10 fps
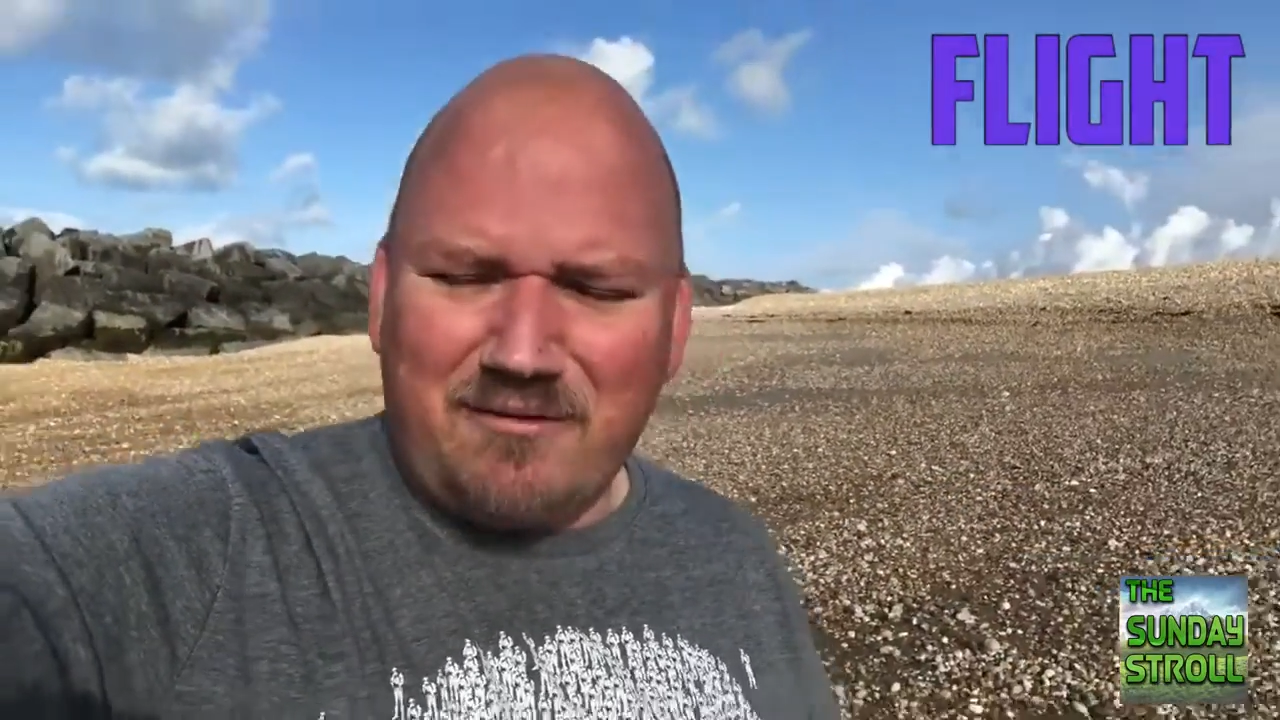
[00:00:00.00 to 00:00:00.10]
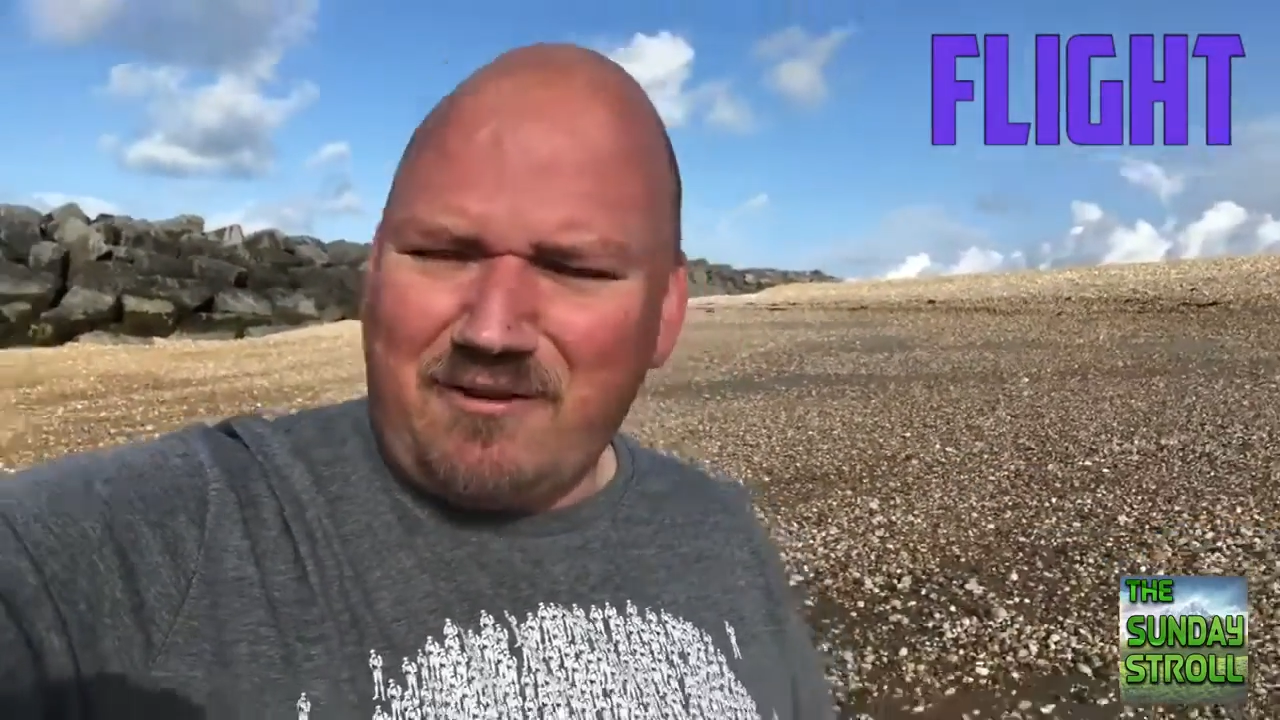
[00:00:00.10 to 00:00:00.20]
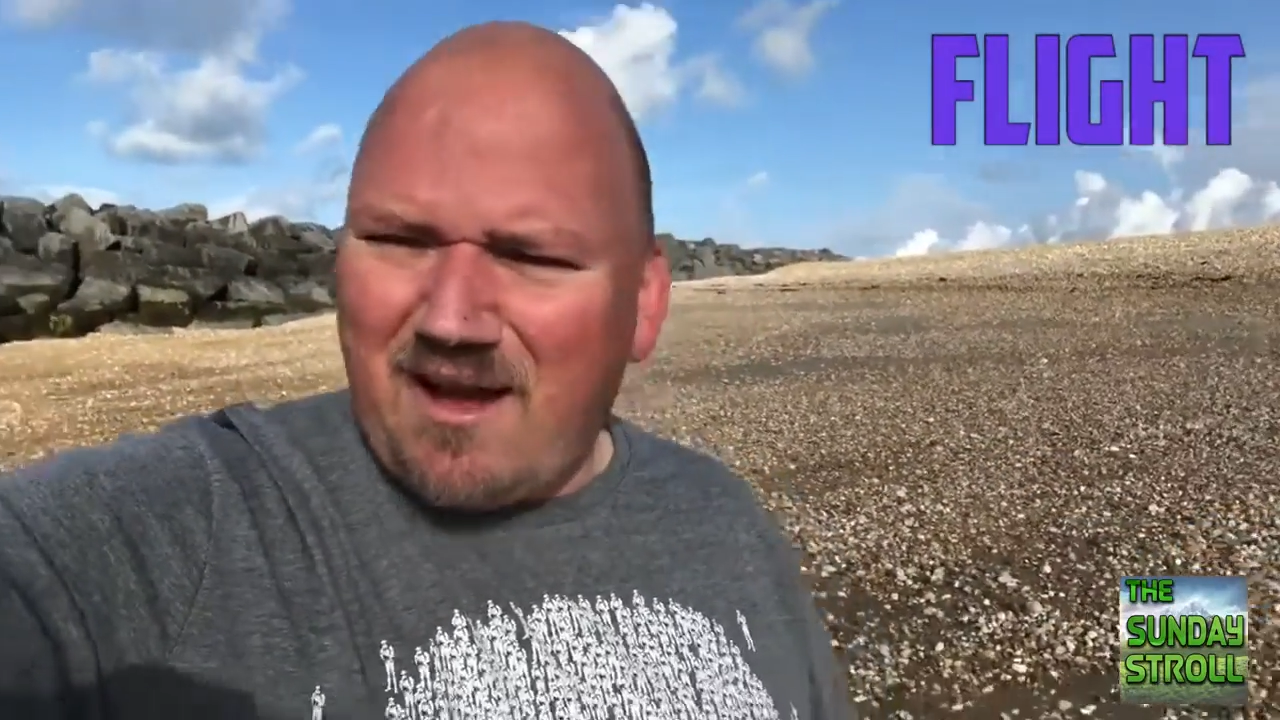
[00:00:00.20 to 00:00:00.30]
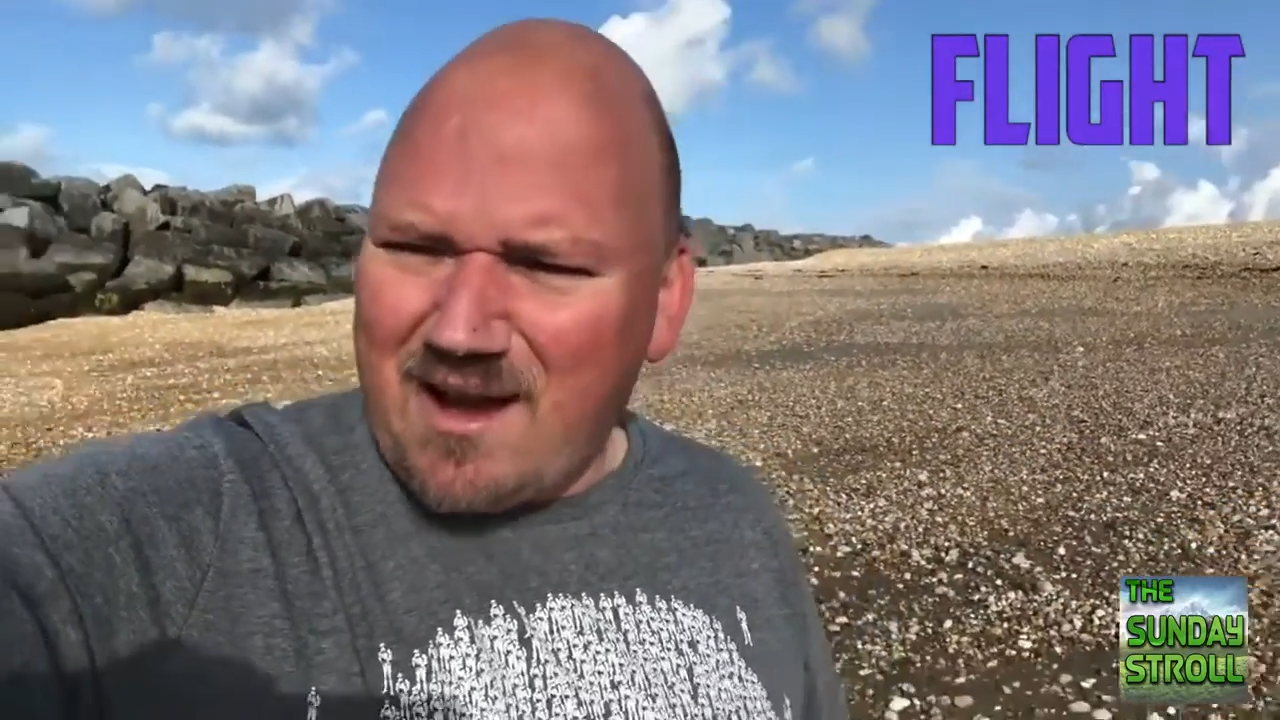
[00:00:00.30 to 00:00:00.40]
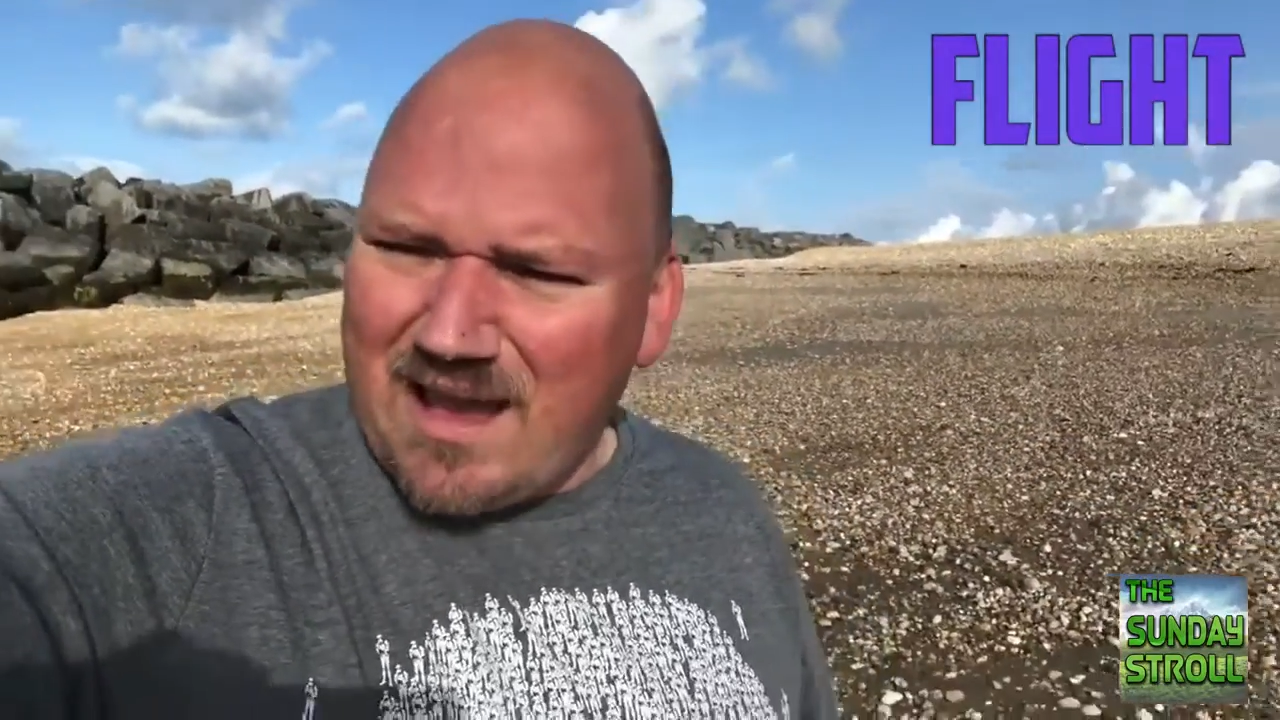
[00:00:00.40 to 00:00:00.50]

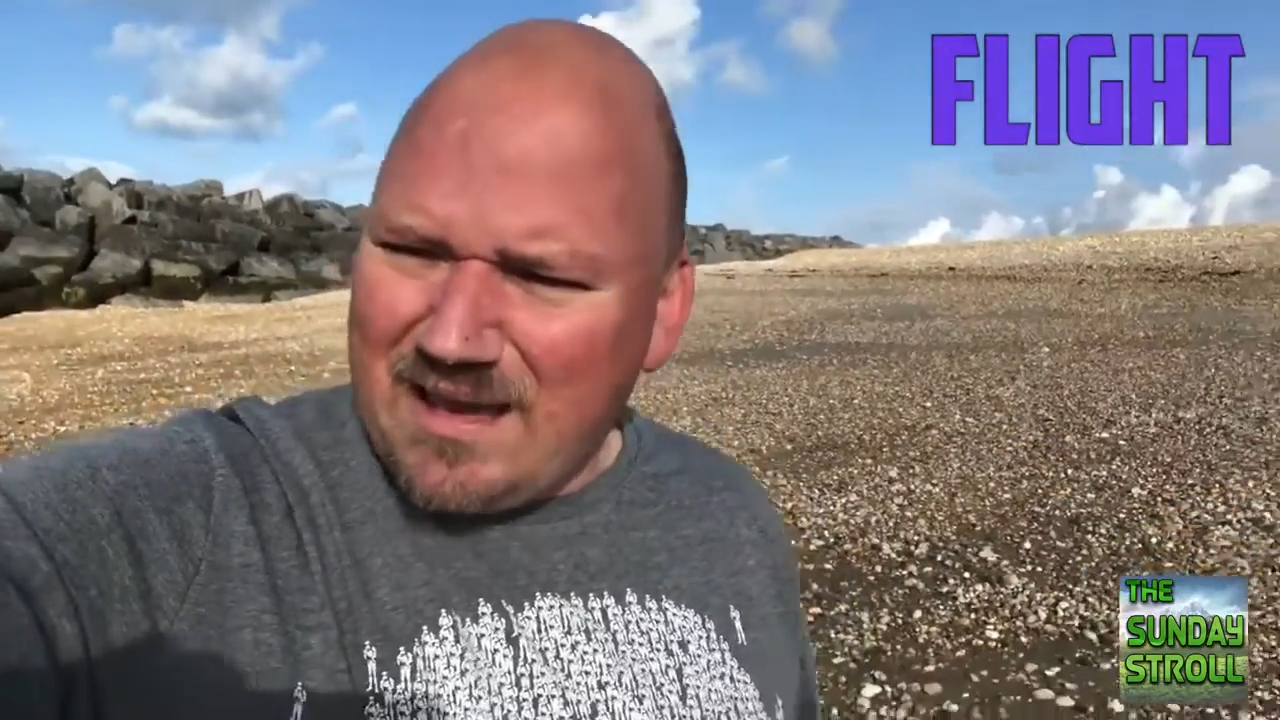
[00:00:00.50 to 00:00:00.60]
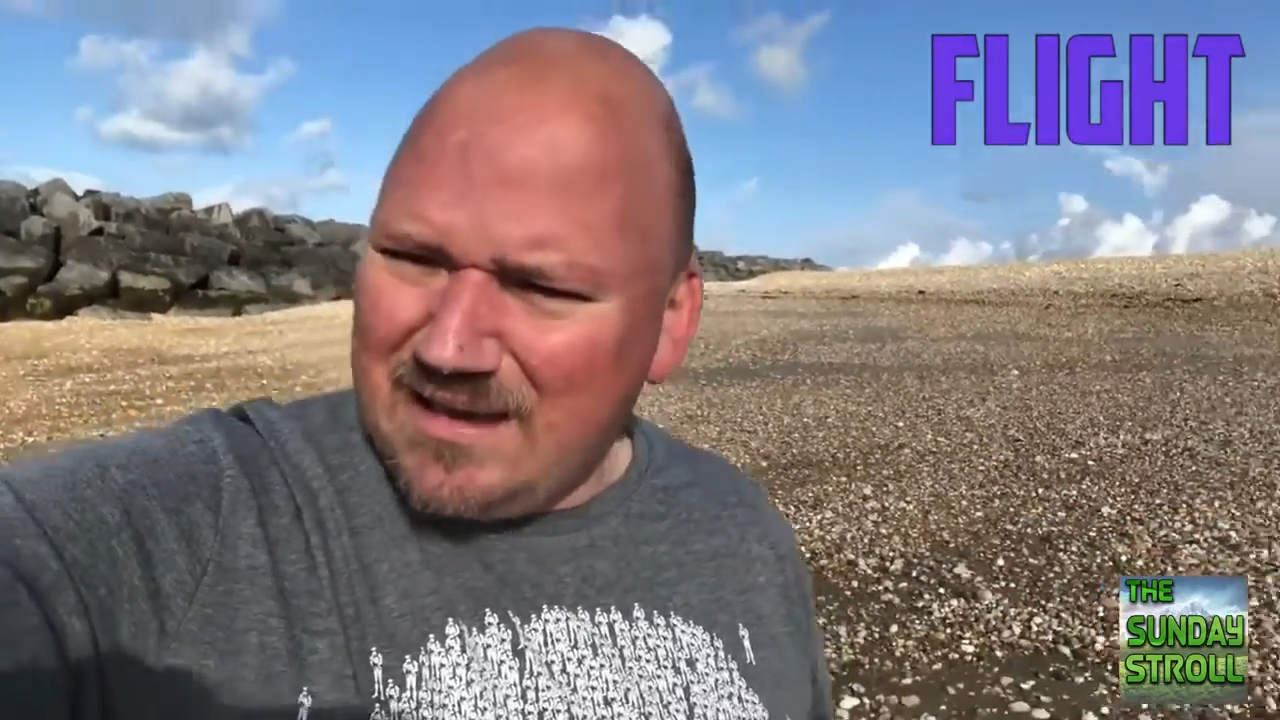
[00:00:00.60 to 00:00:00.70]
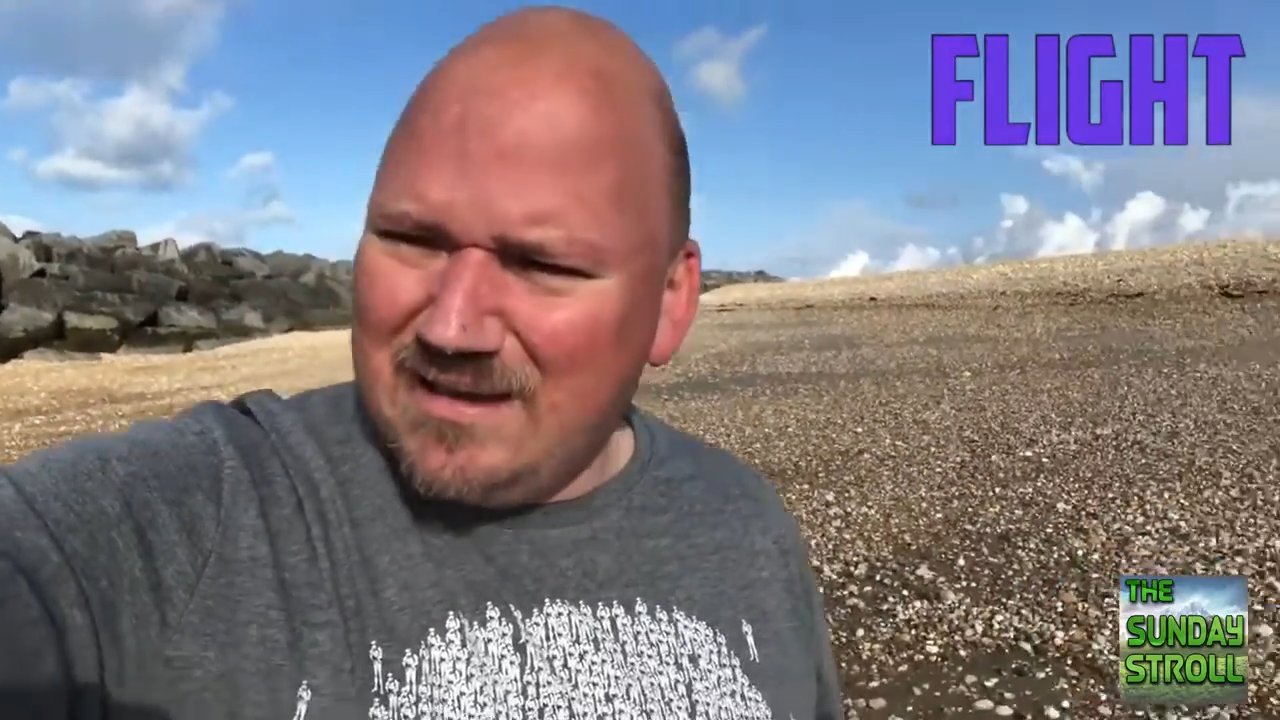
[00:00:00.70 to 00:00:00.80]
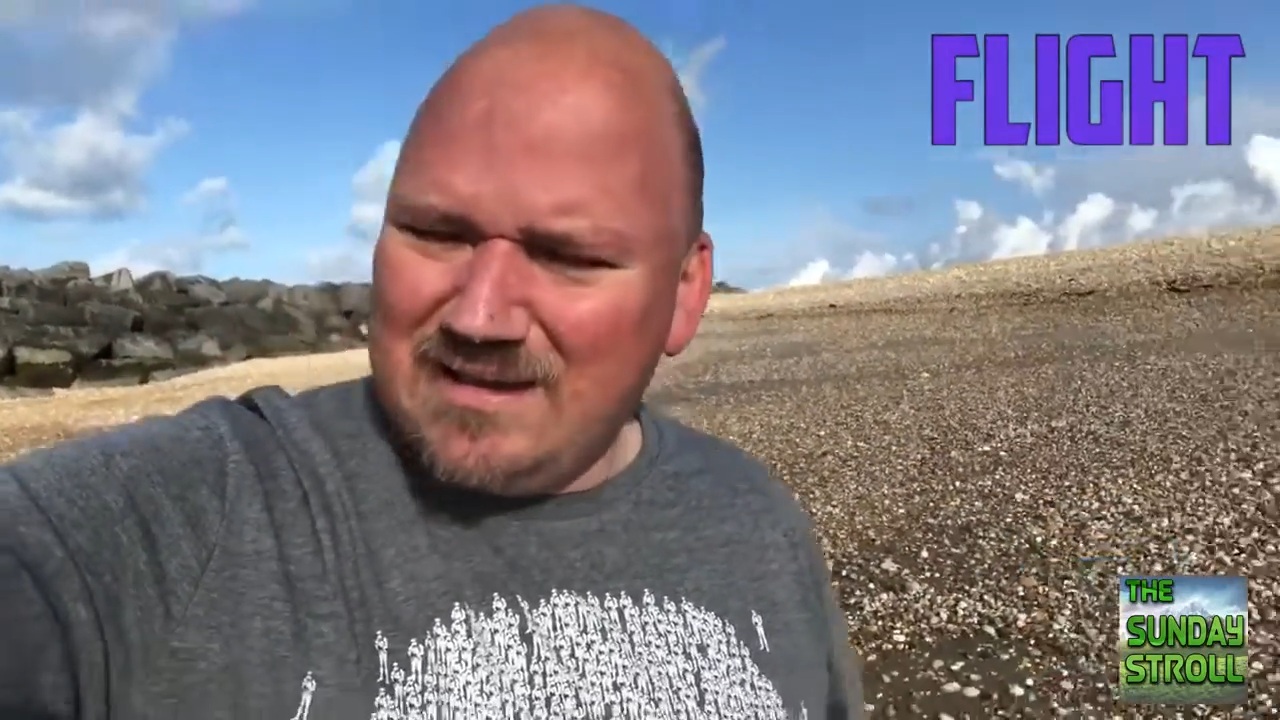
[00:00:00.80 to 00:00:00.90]
fly,